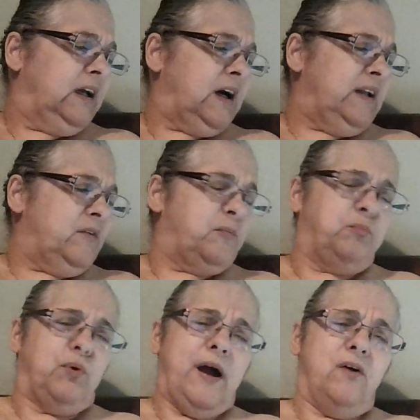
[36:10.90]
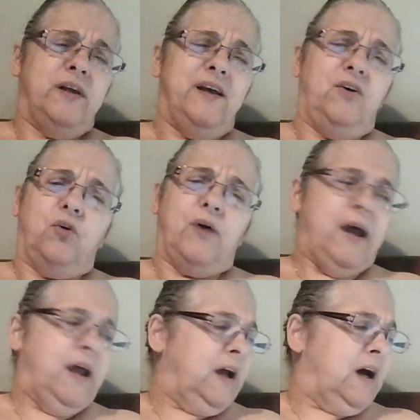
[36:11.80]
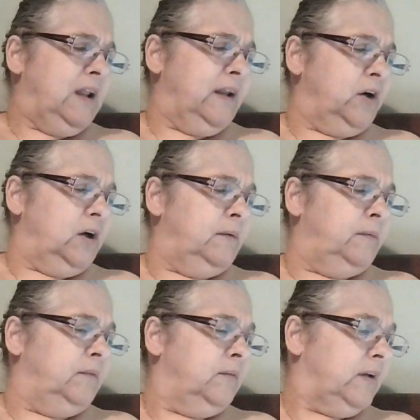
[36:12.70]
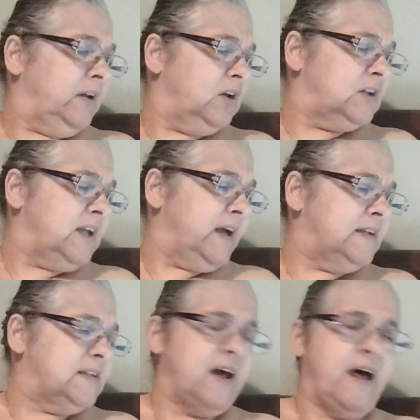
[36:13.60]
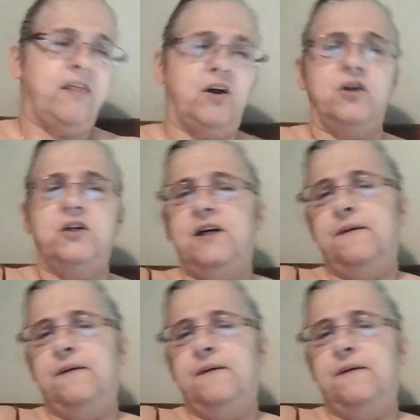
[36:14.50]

kind of a browny gray color. It looks like it's heathered.